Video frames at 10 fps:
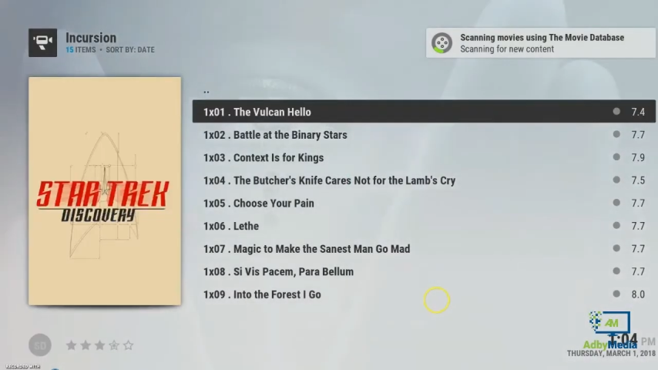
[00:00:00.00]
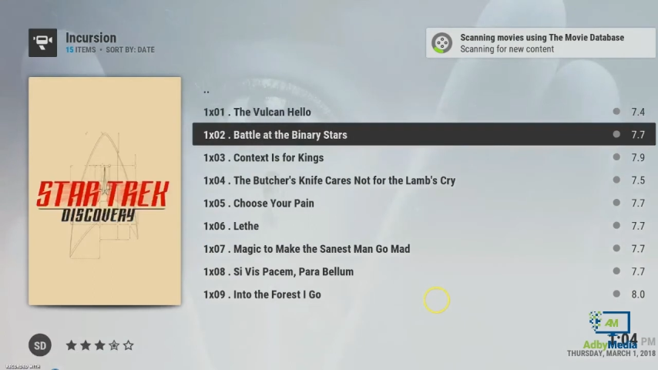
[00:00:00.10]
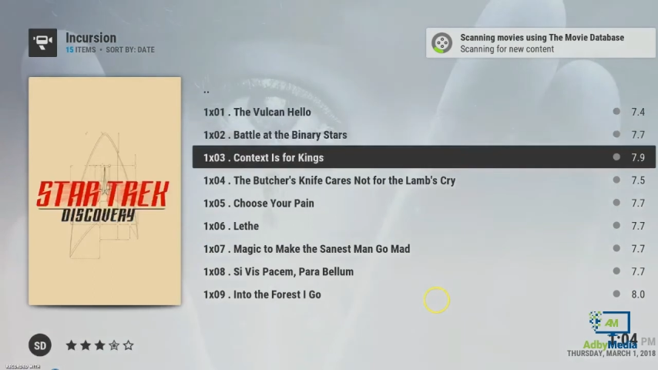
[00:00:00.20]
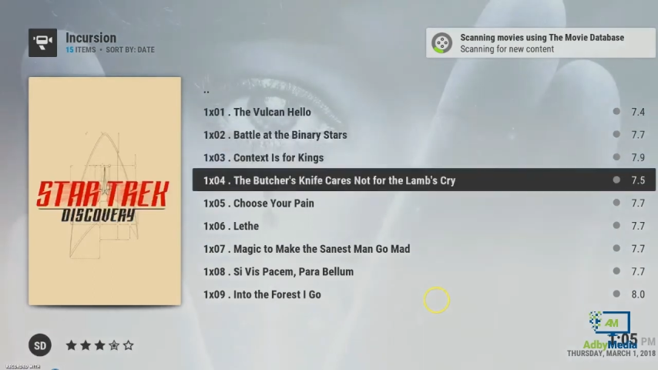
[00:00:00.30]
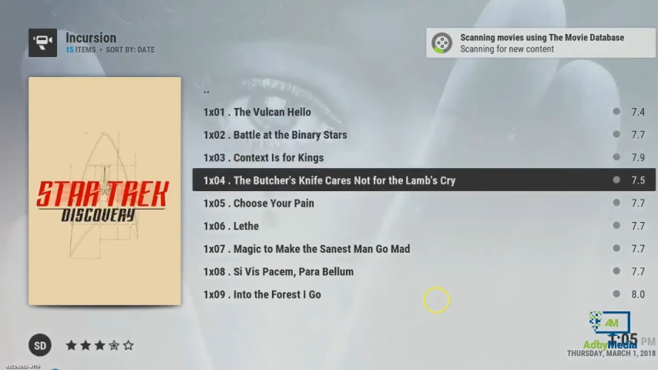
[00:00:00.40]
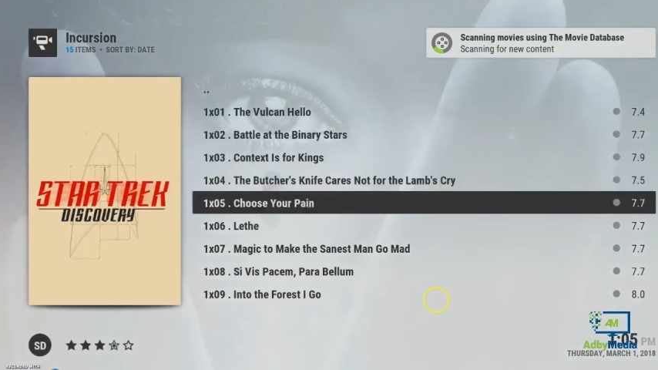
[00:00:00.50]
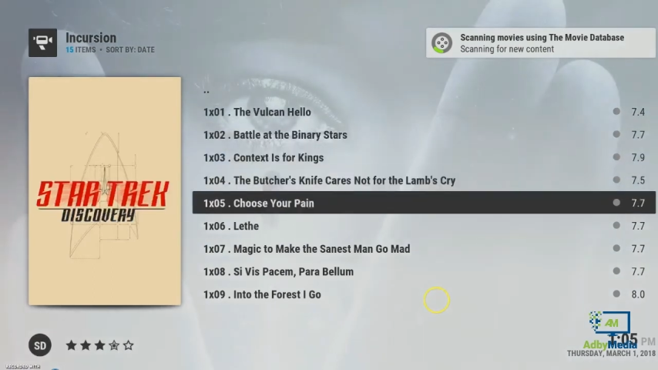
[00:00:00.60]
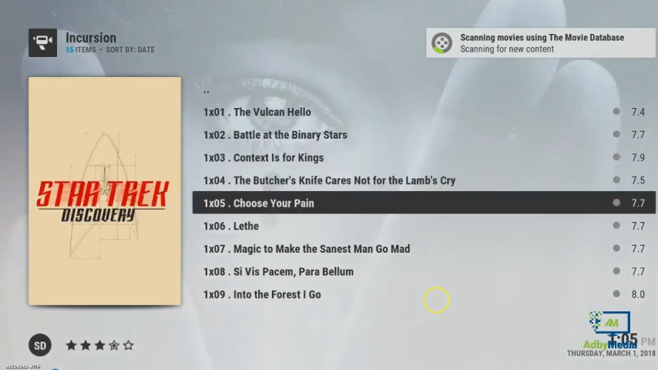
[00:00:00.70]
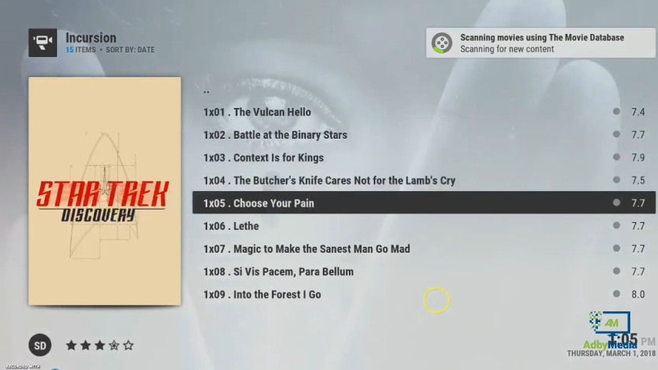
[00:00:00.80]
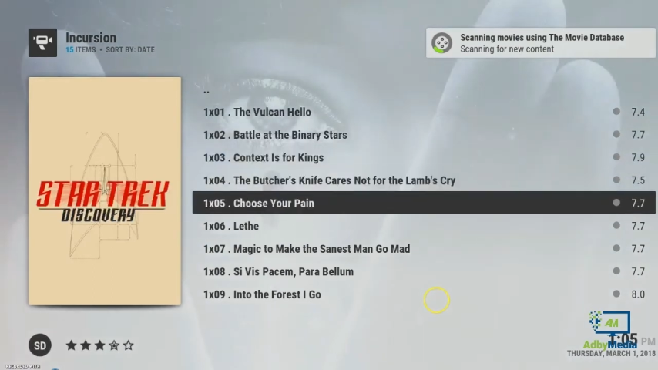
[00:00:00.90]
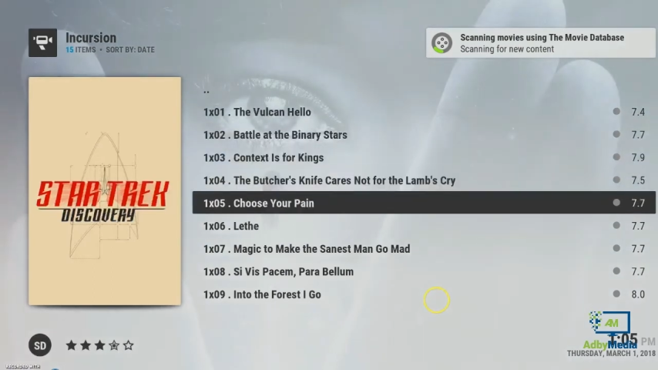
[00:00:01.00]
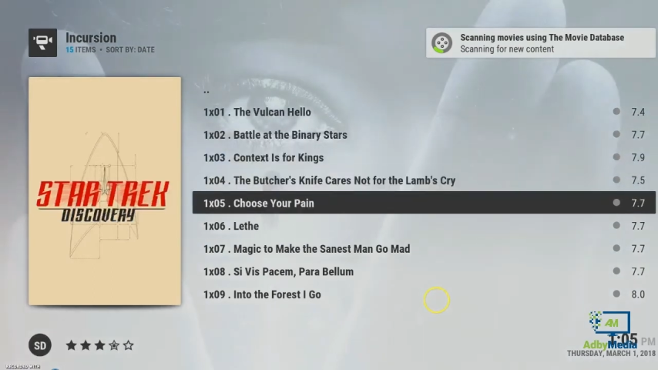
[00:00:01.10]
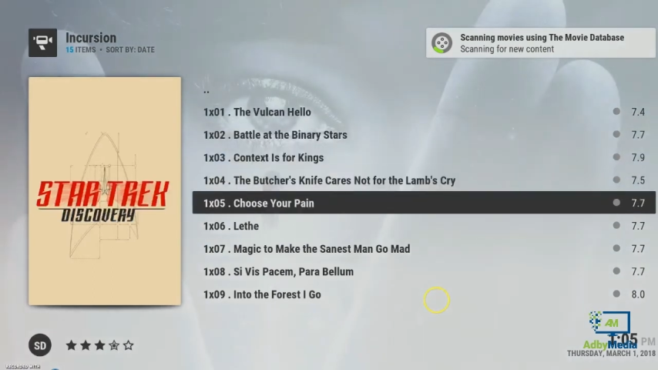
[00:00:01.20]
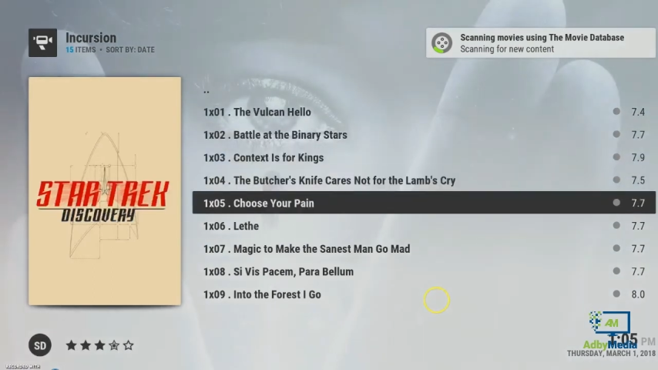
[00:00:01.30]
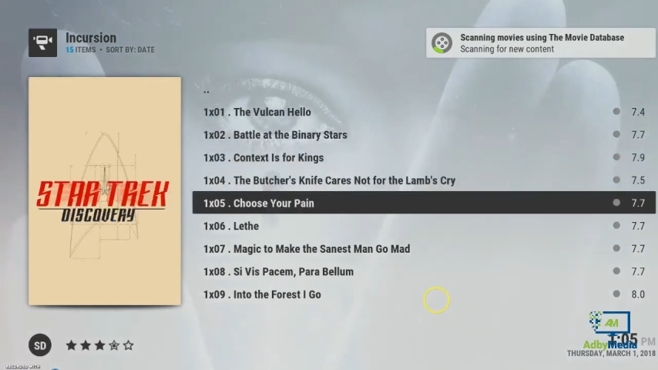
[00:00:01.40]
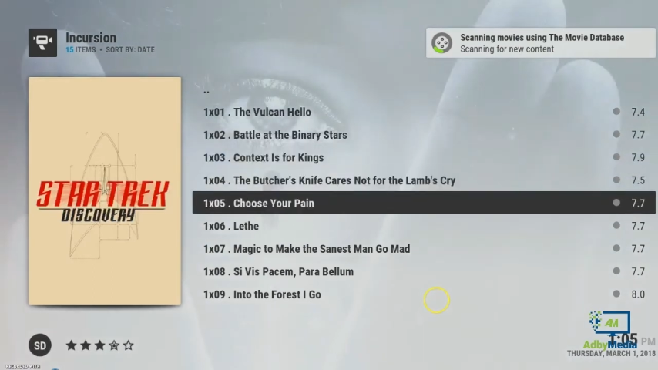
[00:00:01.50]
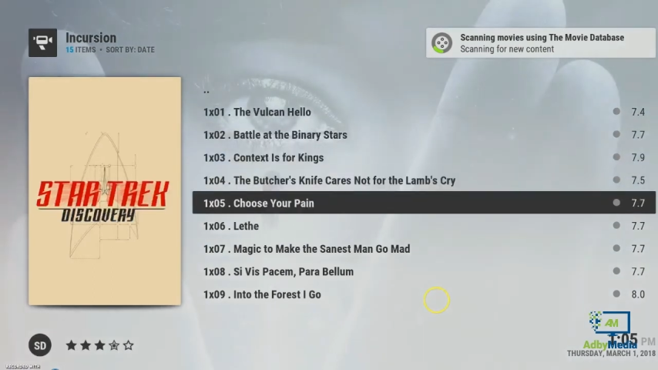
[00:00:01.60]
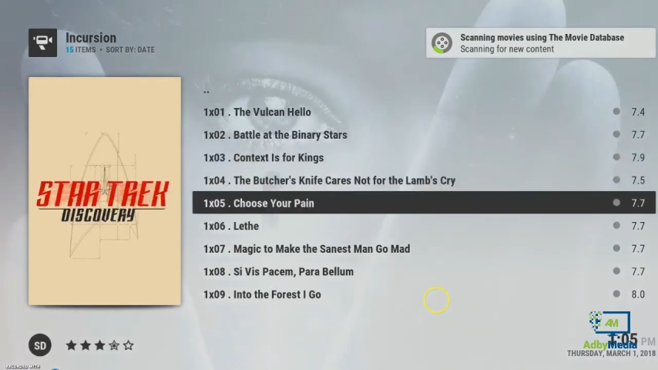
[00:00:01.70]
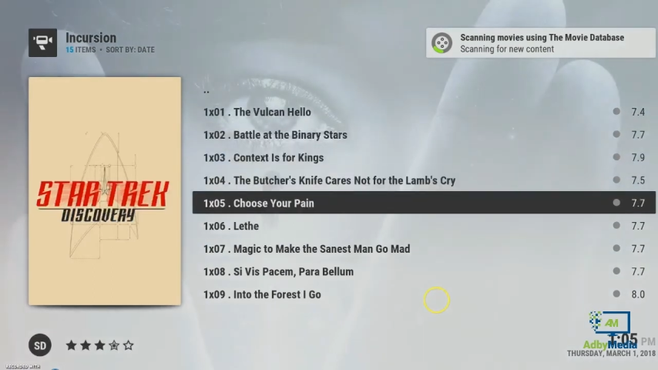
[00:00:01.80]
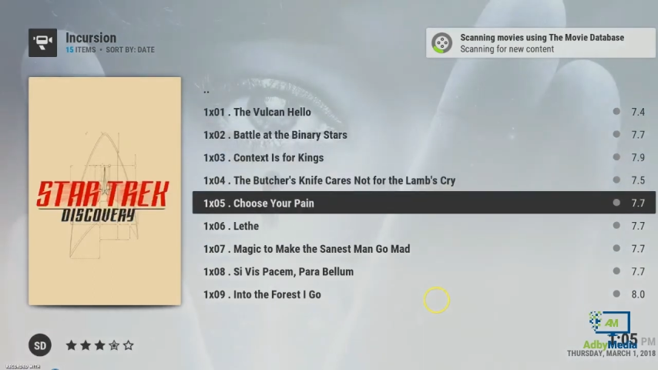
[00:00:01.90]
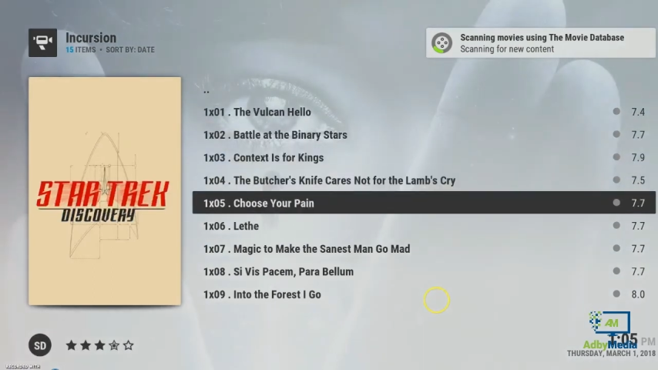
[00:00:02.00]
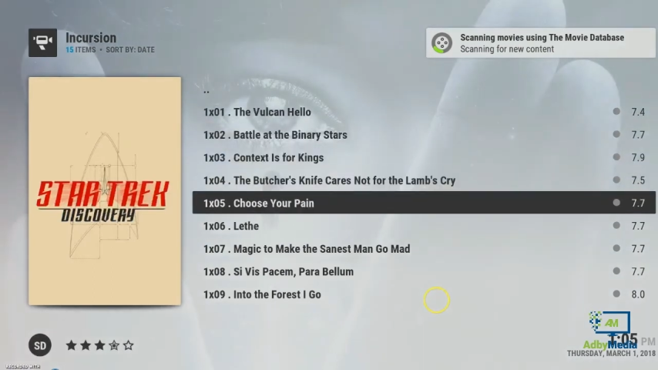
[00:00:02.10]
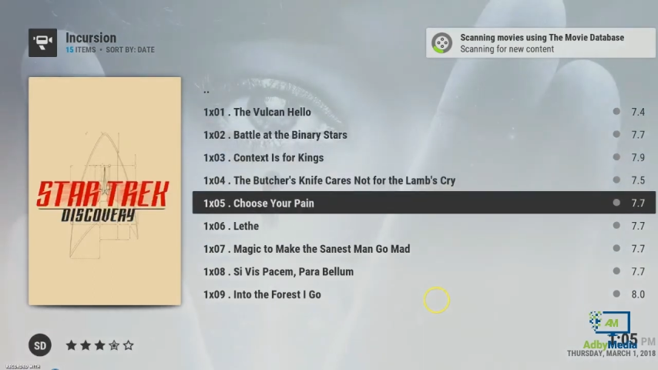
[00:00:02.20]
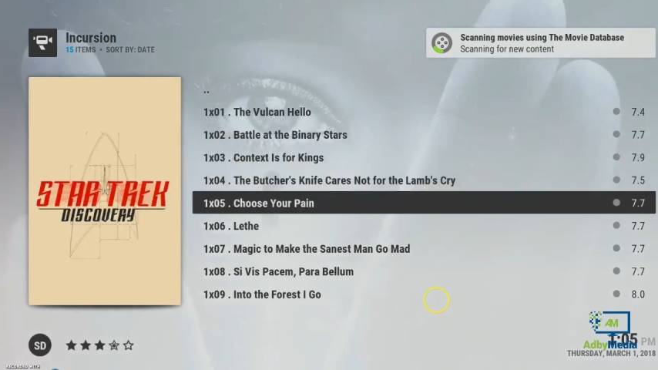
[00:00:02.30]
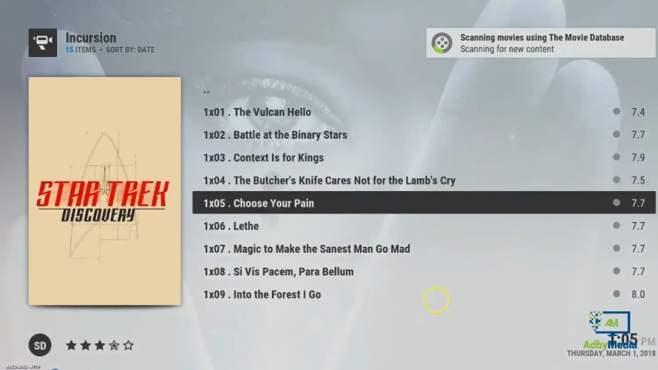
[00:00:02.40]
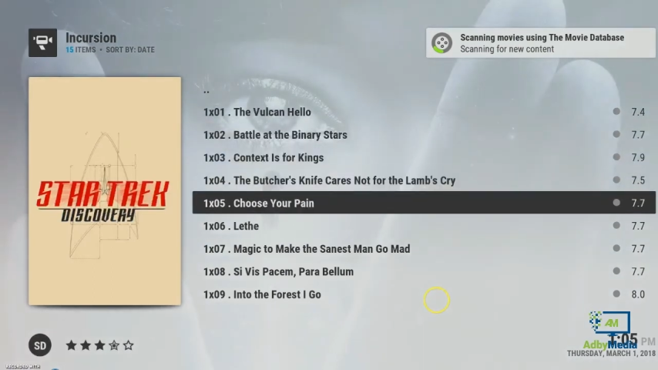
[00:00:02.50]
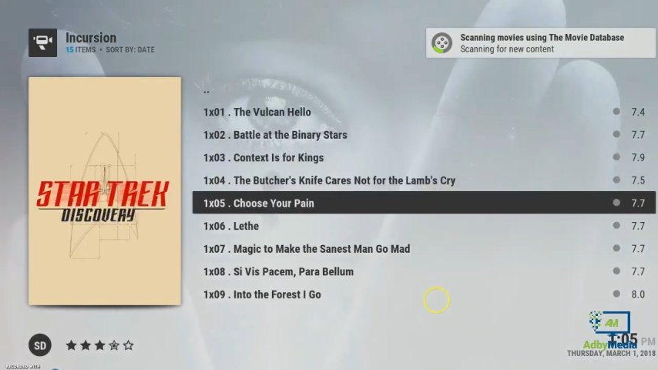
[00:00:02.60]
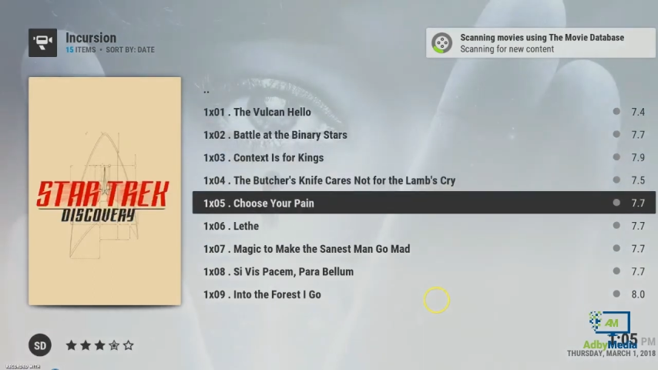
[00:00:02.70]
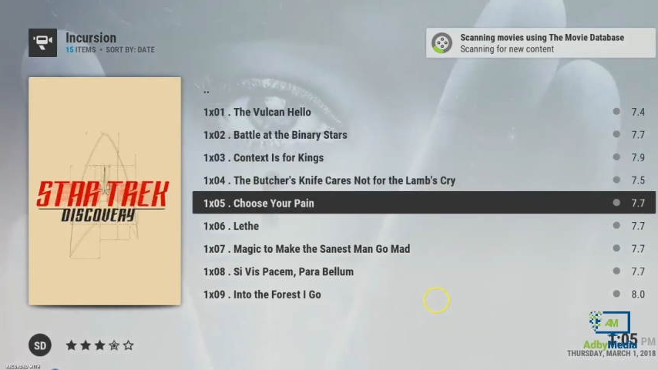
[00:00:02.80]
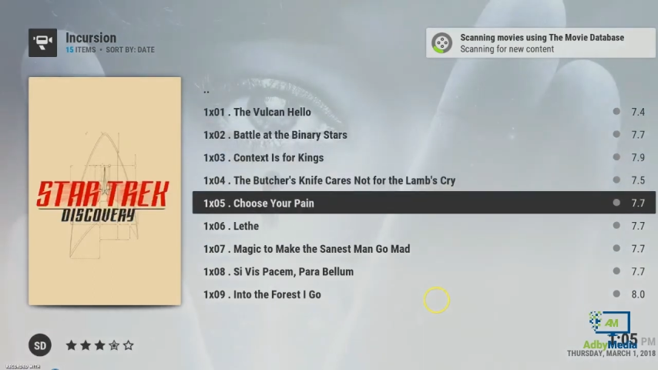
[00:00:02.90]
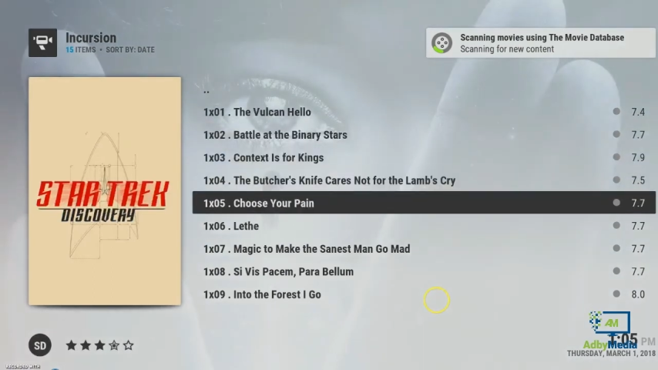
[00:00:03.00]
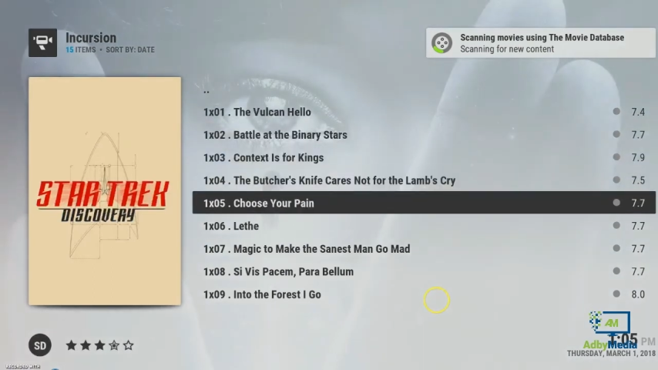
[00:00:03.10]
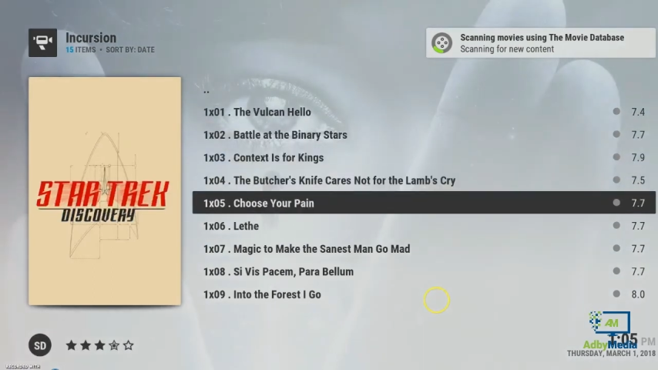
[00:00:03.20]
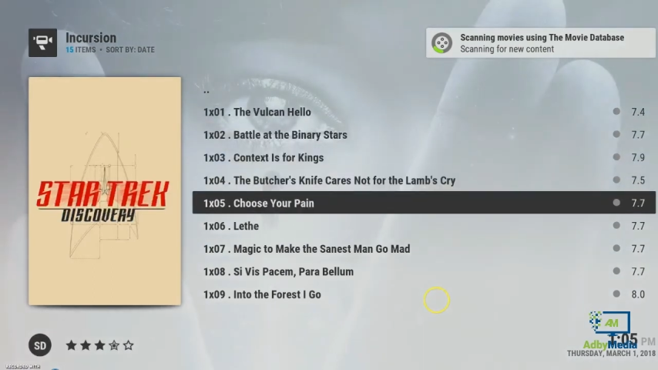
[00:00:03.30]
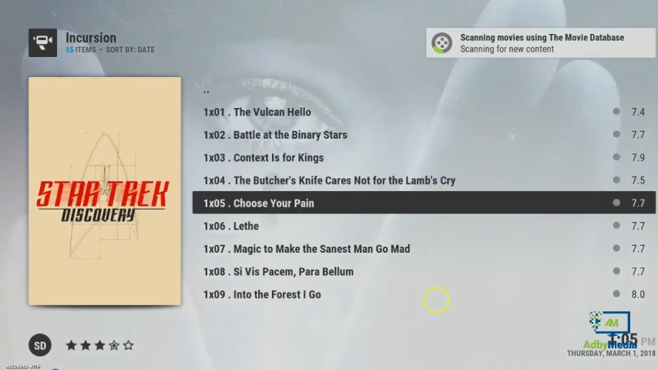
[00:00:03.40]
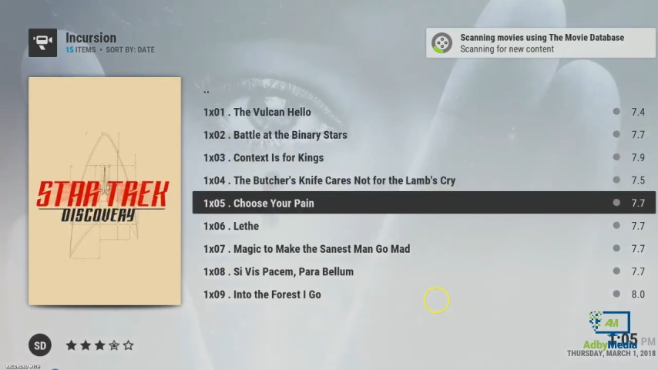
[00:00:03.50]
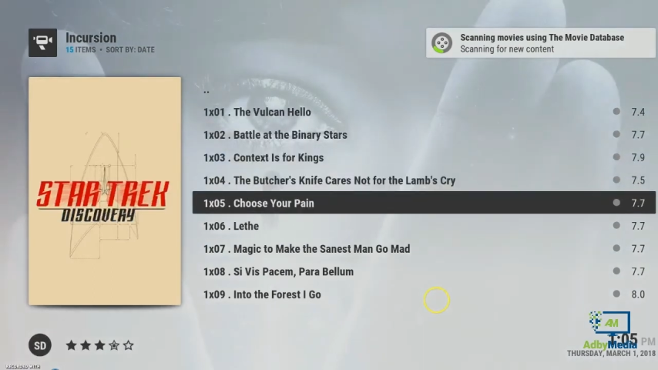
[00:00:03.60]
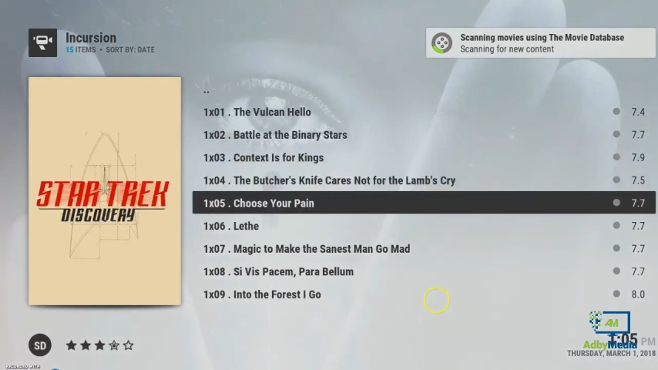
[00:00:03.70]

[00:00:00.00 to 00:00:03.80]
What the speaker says: No face is visible, so there are no lips to read.